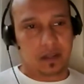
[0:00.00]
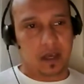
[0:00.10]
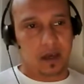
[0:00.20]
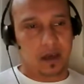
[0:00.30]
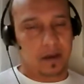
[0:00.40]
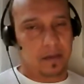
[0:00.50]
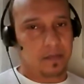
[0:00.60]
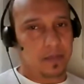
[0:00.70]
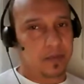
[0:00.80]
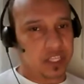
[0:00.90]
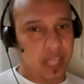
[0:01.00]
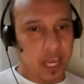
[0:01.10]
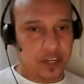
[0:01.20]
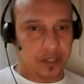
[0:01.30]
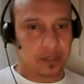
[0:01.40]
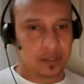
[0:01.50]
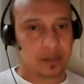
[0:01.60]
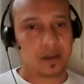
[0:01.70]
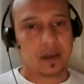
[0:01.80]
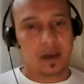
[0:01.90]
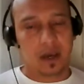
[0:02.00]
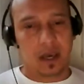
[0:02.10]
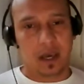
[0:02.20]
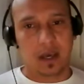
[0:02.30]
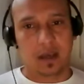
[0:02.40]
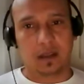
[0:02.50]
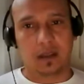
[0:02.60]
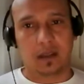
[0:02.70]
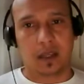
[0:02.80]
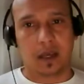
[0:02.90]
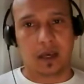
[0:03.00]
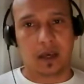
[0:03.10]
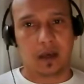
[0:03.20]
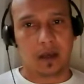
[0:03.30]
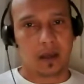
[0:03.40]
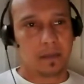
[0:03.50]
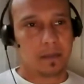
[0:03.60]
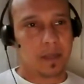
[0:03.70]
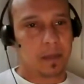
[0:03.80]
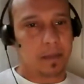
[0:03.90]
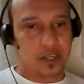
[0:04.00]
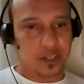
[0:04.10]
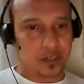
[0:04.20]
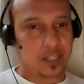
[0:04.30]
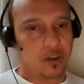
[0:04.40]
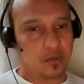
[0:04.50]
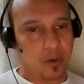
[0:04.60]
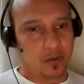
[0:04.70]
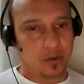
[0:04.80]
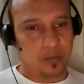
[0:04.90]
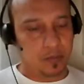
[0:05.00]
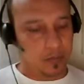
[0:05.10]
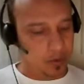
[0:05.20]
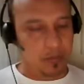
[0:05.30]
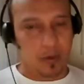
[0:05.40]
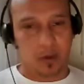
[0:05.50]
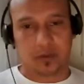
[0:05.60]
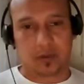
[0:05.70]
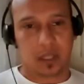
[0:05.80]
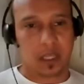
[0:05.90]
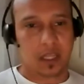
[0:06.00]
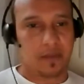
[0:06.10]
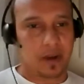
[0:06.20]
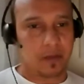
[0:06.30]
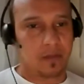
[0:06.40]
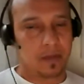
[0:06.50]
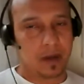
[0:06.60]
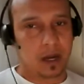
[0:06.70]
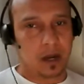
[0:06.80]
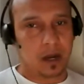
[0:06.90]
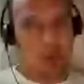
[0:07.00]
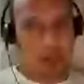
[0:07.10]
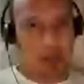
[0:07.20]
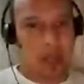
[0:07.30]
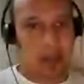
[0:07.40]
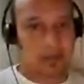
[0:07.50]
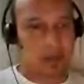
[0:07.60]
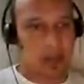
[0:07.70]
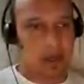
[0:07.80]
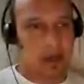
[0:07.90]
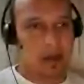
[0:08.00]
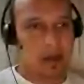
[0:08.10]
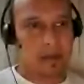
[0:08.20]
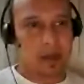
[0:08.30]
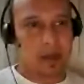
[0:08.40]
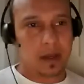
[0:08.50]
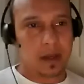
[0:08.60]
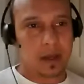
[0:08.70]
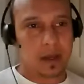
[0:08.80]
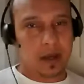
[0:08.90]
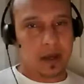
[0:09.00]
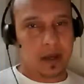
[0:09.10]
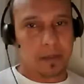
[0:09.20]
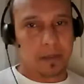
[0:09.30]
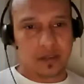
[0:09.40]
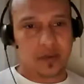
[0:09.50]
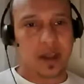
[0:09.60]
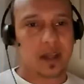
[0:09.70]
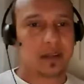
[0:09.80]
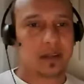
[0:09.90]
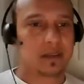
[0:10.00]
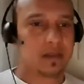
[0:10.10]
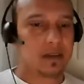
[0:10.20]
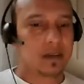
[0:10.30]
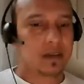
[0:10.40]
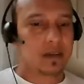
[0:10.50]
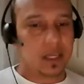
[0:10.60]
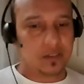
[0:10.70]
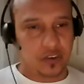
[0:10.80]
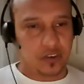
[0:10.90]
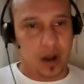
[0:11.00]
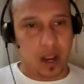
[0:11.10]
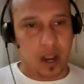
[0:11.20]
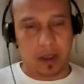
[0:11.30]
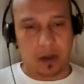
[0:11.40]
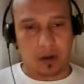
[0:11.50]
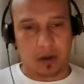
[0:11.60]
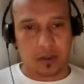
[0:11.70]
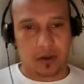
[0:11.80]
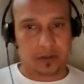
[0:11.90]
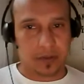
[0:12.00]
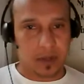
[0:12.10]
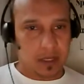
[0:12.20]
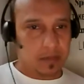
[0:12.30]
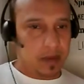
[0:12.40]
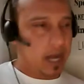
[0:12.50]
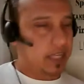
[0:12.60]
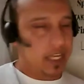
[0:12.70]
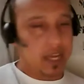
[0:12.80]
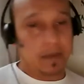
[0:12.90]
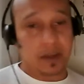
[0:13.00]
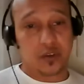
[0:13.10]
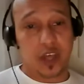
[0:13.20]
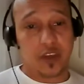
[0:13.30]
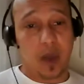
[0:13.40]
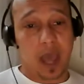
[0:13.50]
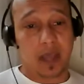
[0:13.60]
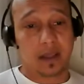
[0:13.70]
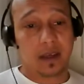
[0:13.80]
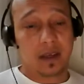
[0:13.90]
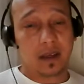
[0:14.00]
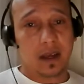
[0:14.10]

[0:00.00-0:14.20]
each of those each of those posts that you put in inside the event, each picture, and also what you did before, which is the presentations and the pictures that you